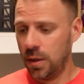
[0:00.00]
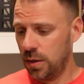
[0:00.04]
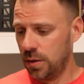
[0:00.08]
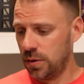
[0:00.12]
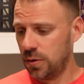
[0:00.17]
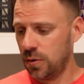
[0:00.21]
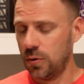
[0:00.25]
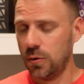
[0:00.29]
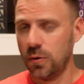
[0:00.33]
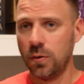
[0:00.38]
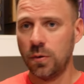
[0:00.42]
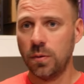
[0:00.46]

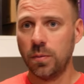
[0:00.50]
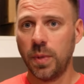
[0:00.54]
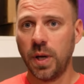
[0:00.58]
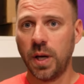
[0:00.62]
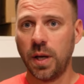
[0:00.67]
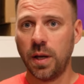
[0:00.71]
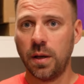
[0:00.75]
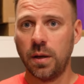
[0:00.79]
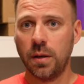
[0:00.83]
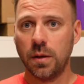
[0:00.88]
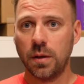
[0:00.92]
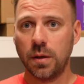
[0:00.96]
to
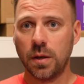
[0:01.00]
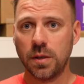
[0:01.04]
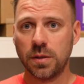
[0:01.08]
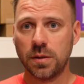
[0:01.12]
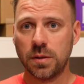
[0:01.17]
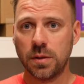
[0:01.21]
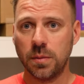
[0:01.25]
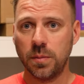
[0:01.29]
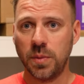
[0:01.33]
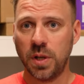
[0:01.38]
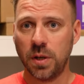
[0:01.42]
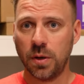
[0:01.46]
my
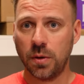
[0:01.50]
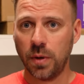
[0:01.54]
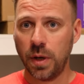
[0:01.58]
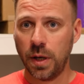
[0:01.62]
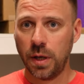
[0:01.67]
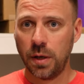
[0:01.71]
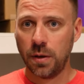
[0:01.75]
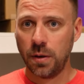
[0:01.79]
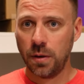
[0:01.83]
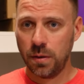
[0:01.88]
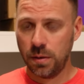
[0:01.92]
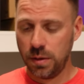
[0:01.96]
custom
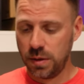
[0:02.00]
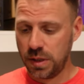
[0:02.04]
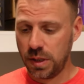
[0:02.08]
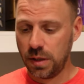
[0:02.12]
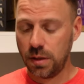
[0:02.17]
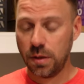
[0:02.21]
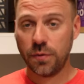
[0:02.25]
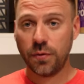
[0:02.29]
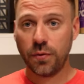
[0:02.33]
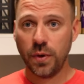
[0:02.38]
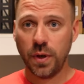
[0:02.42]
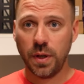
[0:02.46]
integrator
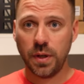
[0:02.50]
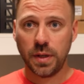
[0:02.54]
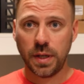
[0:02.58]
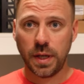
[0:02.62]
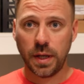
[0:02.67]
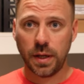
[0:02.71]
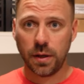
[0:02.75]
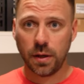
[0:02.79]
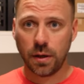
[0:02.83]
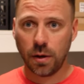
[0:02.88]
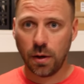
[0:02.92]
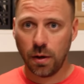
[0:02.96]
dealer friend
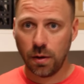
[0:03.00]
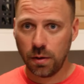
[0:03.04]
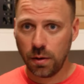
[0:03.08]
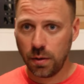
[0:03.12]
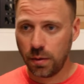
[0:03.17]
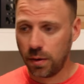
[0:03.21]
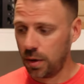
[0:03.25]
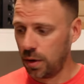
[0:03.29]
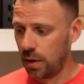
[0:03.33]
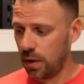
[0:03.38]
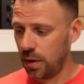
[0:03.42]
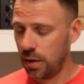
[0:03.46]
Dan
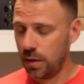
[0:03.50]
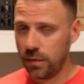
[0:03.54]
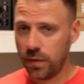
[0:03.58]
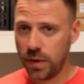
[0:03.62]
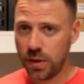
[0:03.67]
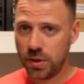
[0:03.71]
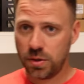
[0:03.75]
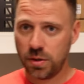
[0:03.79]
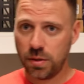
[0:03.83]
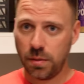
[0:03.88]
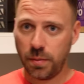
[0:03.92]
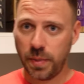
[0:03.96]
DiCarlo at
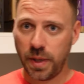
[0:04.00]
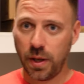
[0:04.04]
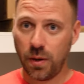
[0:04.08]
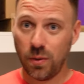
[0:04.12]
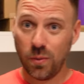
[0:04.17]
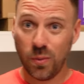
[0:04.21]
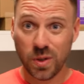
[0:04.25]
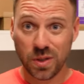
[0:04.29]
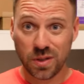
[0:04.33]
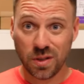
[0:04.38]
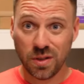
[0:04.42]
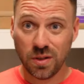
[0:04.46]
AudioVision
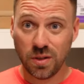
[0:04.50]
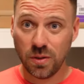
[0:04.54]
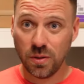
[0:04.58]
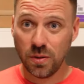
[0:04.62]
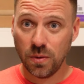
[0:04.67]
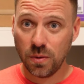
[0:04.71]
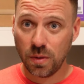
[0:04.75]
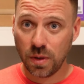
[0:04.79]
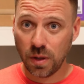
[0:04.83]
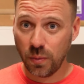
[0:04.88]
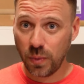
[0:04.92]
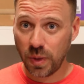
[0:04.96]
about what to
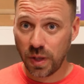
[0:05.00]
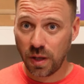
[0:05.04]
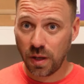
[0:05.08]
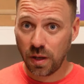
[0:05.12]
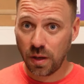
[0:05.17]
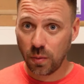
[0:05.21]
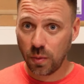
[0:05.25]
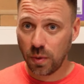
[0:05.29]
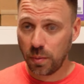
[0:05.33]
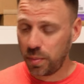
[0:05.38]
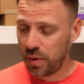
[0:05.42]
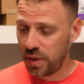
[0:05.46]
do. Can we get
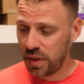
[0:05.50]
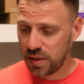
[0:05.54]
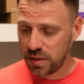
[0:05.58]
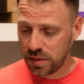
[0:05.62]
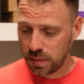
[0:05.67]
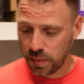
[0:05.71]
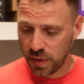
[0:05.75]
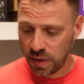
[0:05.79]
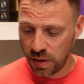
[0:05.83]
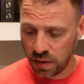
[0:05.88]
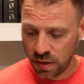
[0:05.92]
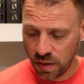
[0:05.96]
a
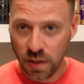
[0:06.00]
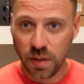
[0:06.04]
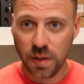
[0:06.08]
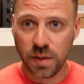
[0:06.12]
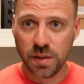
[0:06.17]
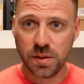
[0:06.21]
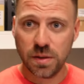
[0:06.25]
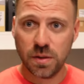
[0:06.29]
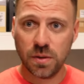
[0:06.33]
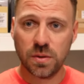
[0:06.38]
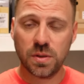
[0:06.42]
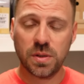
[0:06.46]
replacement?
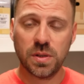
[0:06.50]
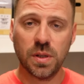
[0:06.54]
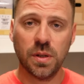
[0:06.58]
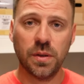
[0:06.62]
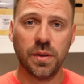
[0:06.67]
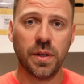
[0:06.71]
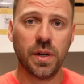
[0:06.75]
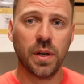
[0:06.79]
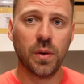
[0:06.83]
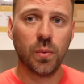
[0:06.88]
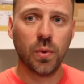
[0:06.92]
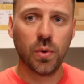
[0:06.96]
Is there
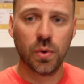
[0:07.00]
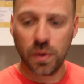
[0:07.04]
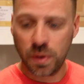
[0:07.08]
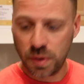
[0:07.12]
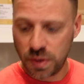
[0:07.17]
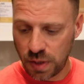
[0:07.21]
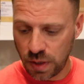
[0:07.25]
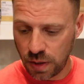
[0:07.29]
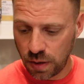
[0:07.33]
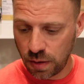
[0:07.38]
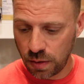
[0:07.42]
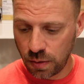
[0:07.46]
still any
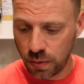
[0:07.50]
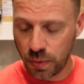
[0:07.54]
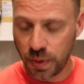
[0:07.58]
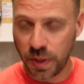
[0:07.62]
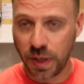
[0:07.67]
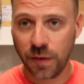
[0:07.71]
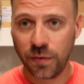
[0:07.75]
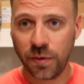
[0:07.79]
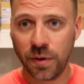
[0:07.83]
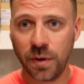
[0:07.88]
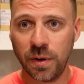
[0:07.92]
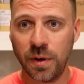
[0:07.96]
warranty or
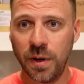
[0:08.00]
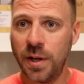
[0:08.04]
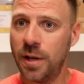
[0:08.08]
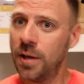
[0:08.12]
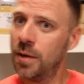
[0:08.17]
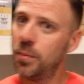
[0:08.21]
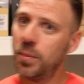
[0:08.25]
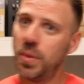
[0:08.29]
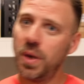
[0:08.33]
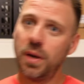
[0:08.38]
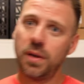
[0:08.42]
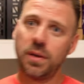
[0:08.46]
whatever?
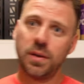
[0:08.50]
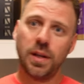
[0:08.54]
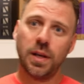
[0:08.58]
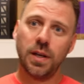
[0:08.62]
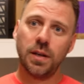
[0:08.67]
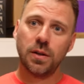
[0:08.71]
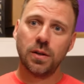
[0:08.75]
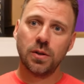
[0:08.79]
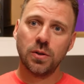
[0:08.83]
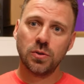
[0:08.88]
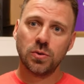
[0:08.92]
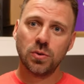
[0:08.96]
But
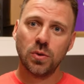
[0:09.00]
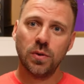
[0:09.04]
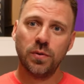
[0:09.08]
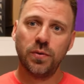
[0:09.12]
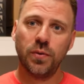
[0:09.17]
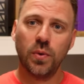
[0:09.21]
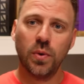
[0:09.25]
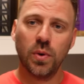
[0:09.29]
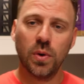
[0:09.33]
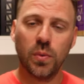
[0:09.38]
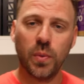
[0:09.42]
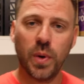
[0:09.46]
then Control
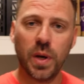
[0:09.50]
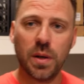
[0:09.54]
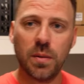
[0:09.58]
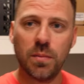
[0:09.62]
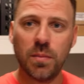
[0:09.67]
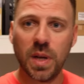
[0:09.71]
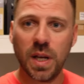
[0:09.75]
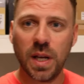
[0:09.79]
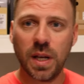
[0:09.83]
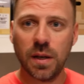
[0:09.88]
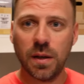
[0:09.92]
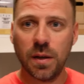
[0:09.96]
4 went
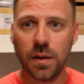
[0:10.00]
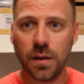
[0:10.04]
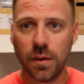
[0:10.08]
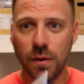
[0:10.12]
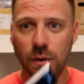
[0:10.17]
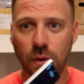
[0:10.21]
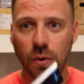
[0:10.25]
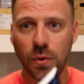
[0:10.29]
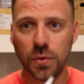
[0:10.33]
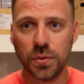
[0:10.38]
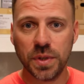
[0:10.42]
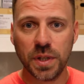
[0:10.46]
and made
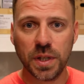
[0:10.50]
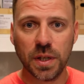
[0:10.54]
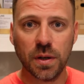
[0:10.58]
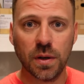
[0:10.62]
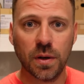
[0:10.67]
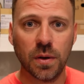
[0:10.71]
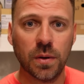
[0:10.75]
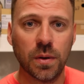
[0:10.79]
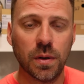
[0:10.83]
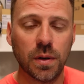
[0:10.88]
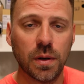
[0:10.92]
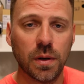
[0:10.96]
the whole
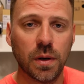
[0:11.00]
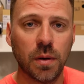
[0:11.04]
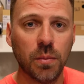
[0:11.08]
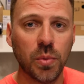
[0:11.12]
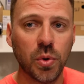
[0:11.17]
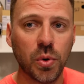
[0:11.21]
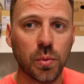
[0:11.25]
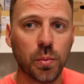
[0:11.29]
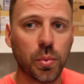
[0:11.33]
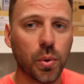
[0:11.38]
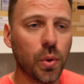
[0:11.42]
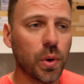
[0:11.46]
Neo a
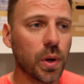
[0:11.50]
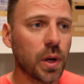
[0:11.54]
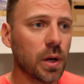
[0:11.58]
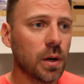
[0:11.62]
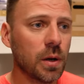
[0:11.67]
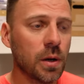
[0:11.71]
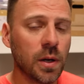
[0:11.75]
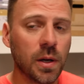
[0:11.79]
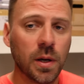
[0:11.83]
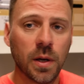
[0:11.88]
moot point.